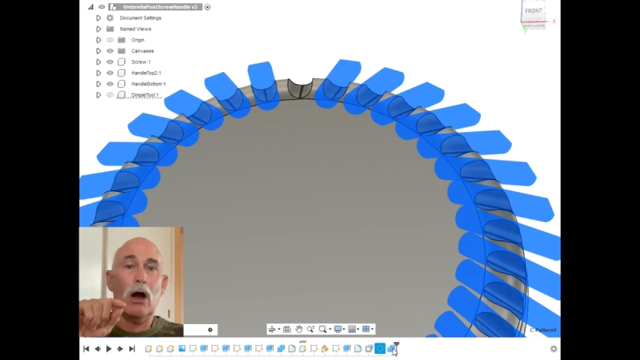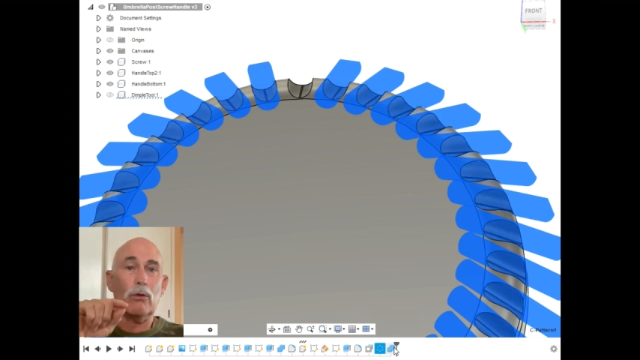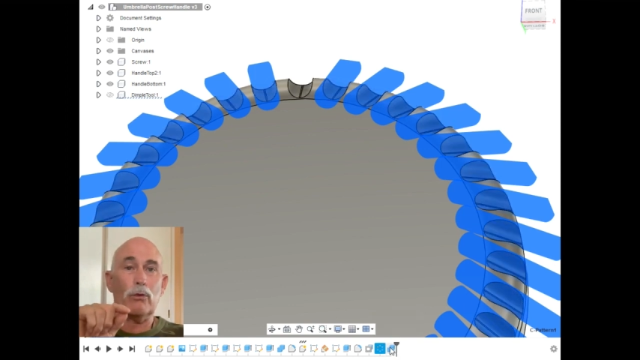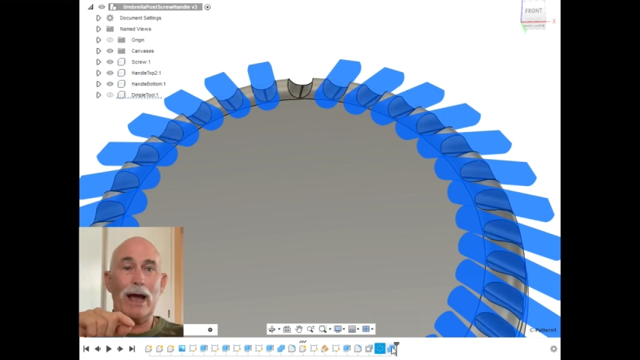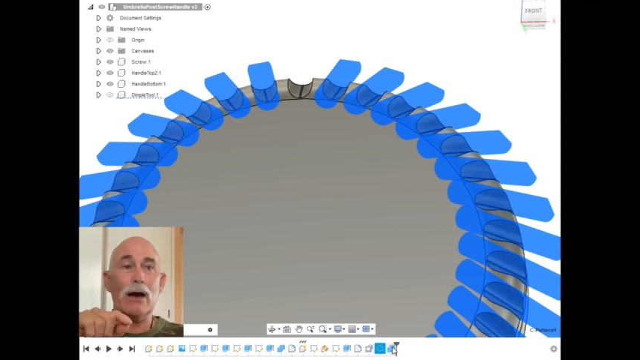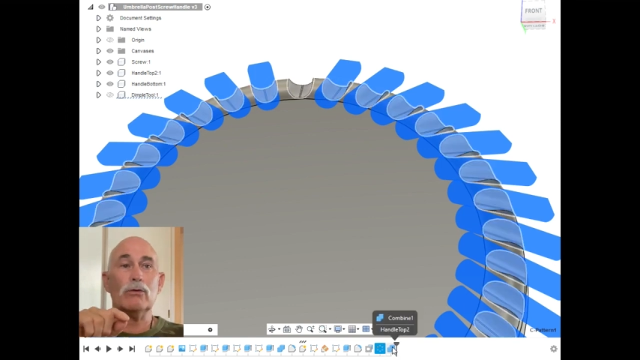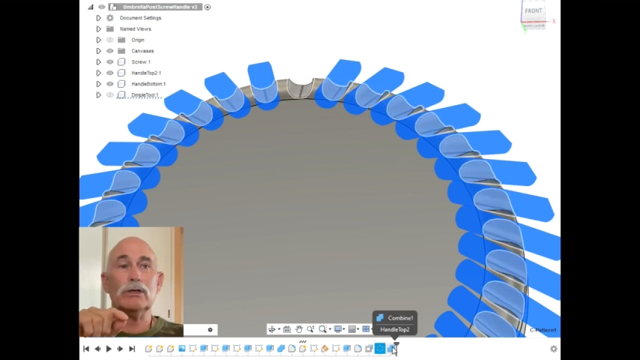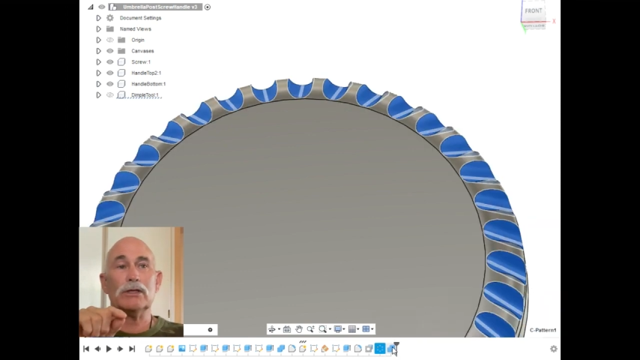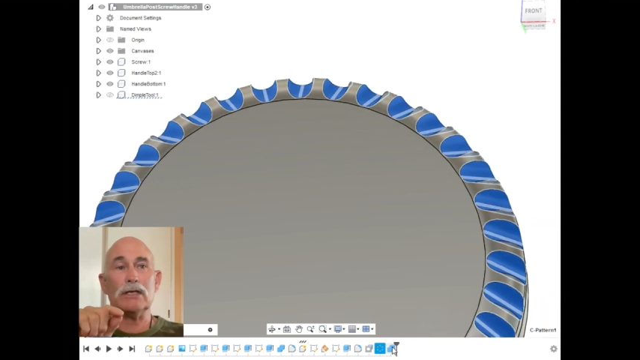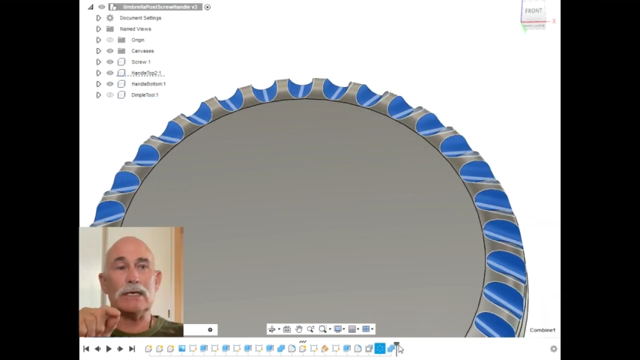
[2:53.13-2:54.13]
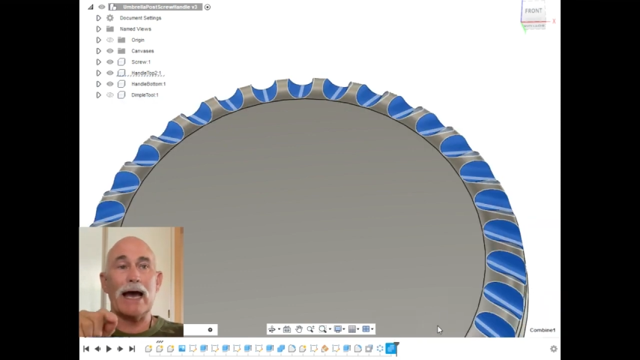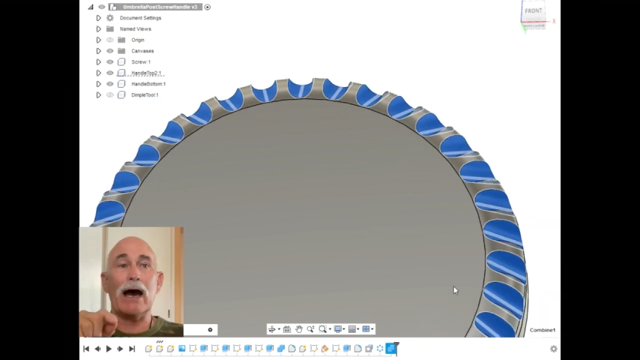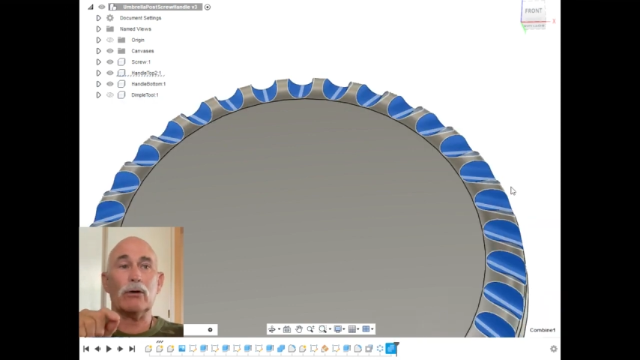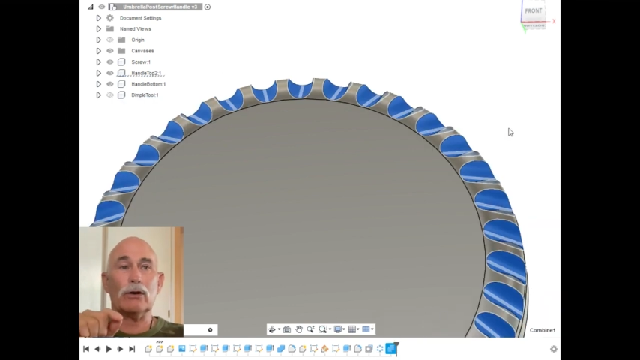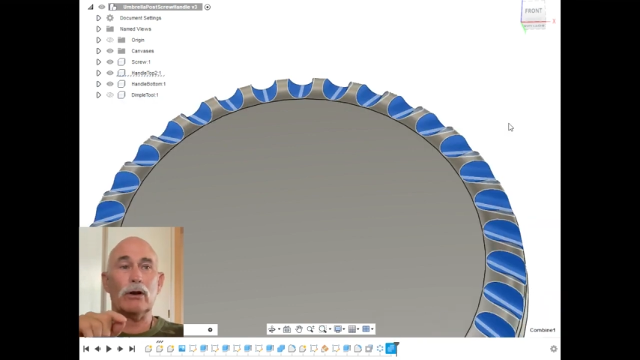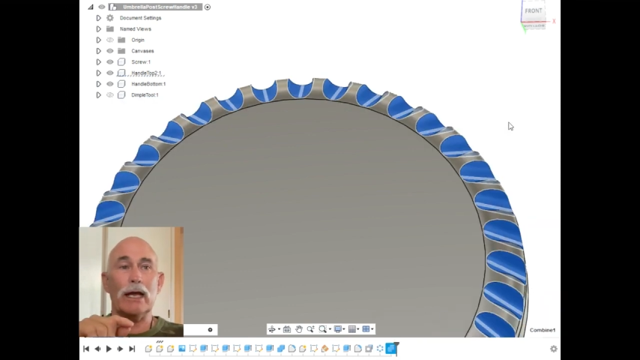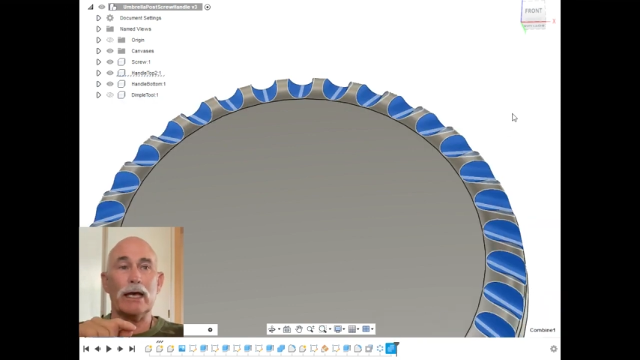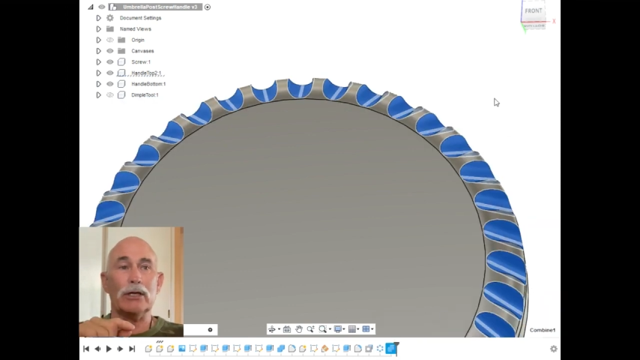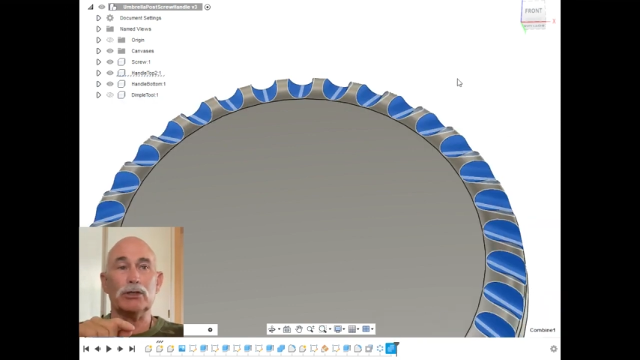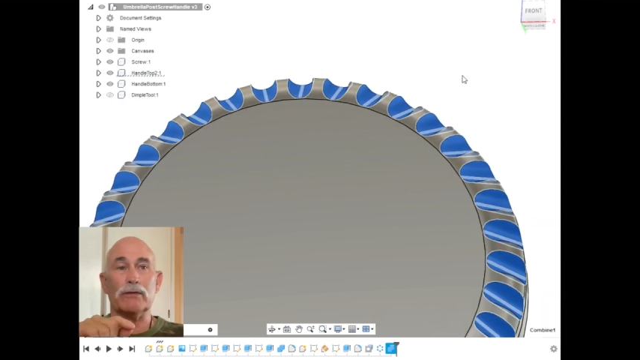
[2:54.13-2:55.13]
around the outer
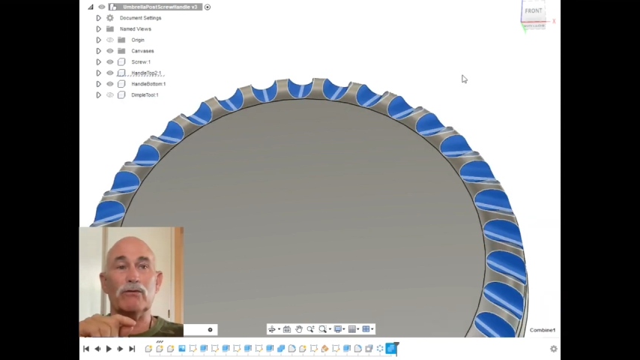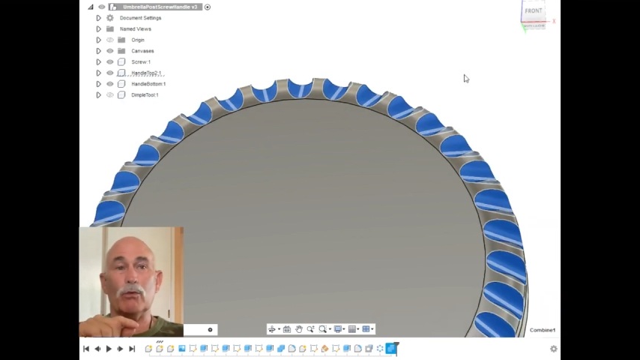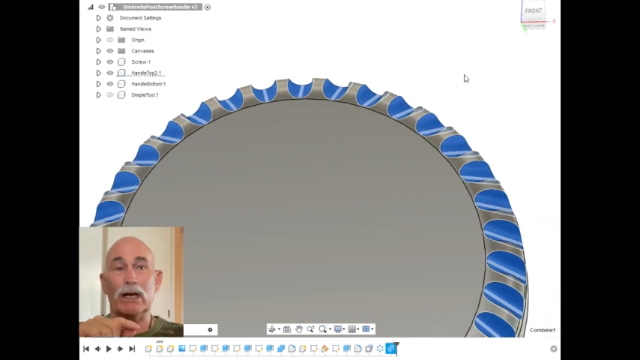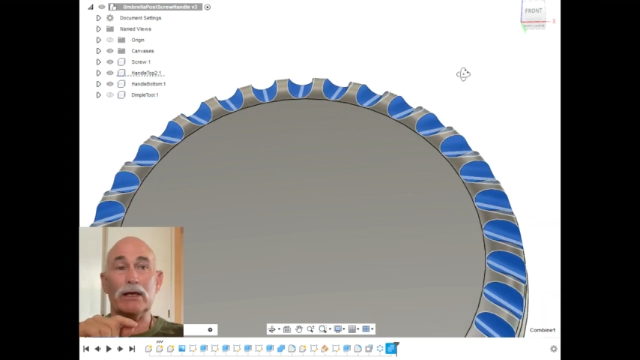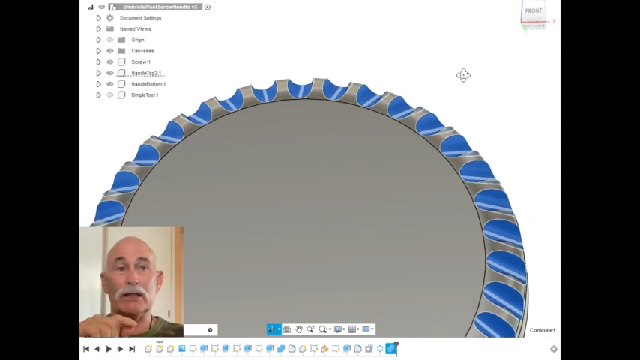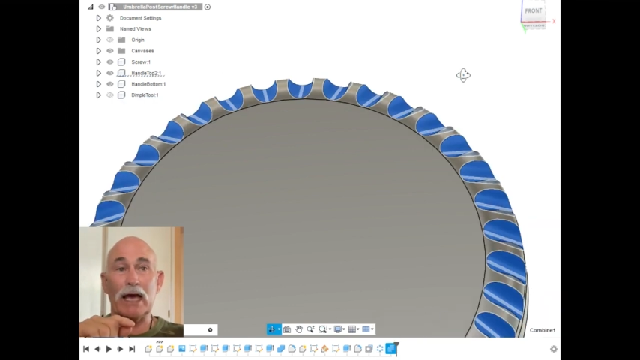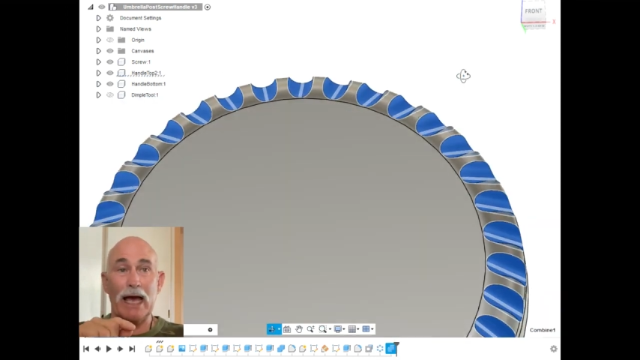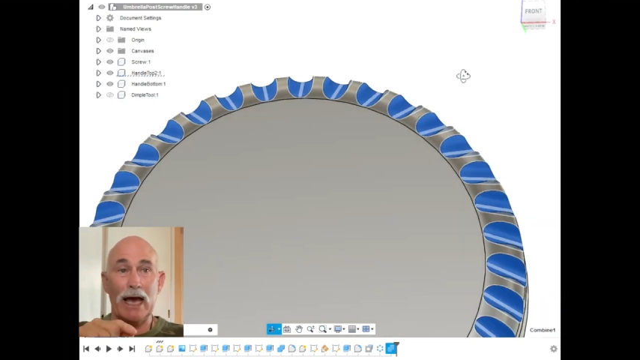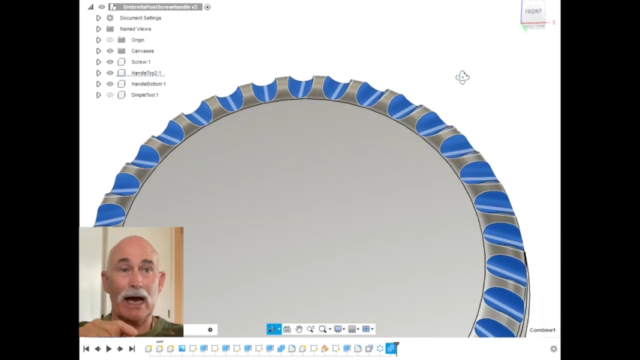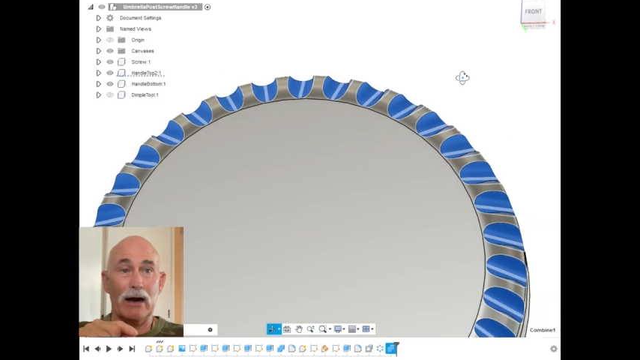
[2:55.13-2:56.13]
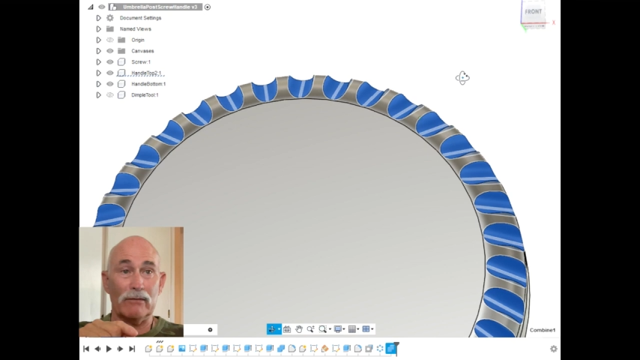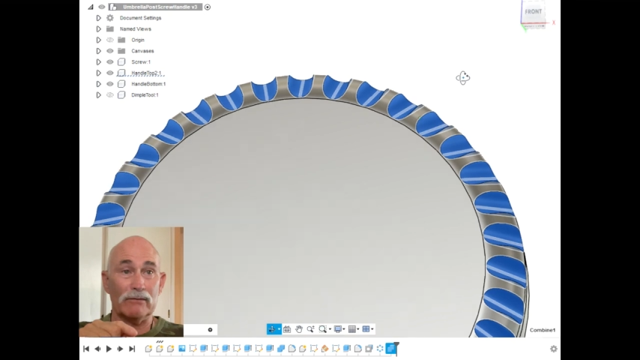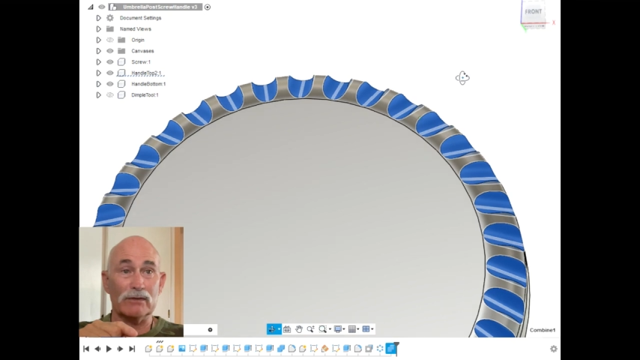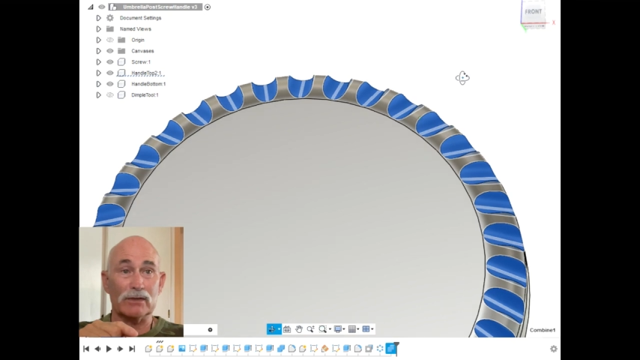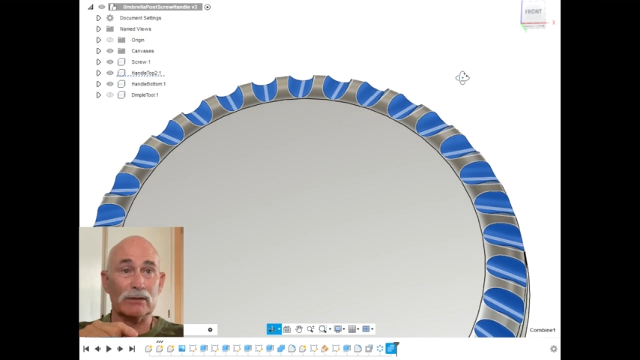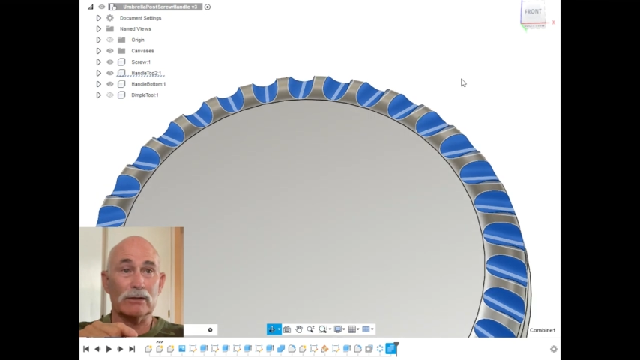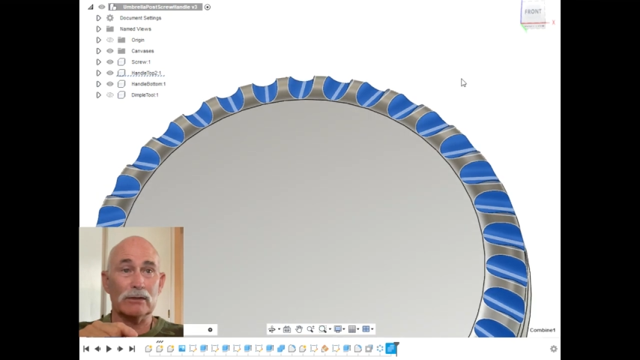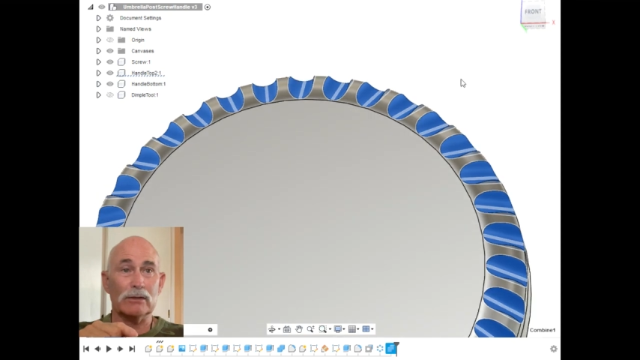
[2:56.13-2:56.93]
edge of one of the halves,